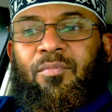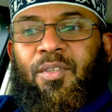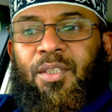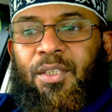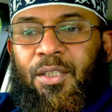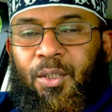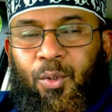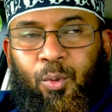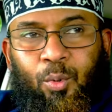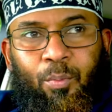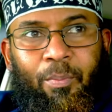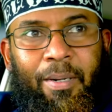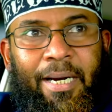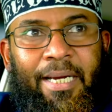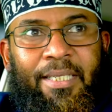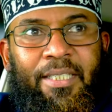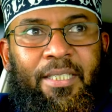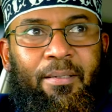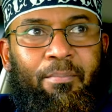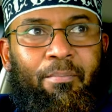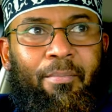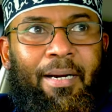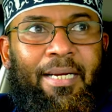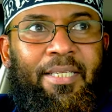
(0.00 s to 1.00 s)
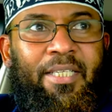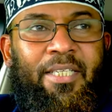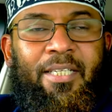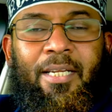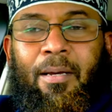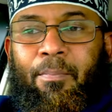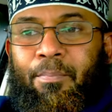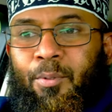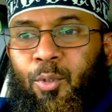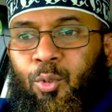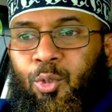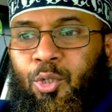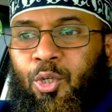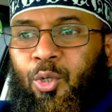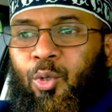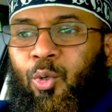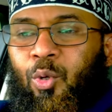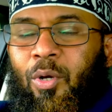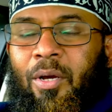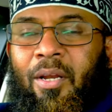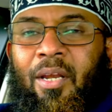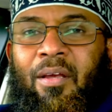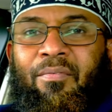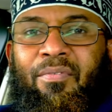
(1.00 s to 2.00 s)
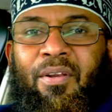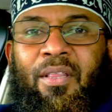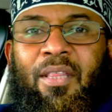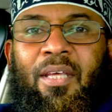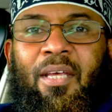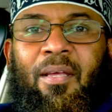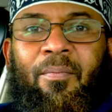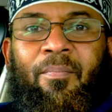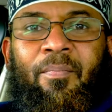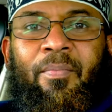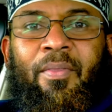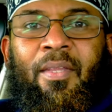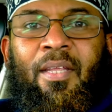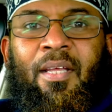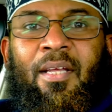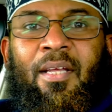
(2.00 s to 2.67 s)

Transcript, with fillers: You, Majid, Majid abusing you and everything.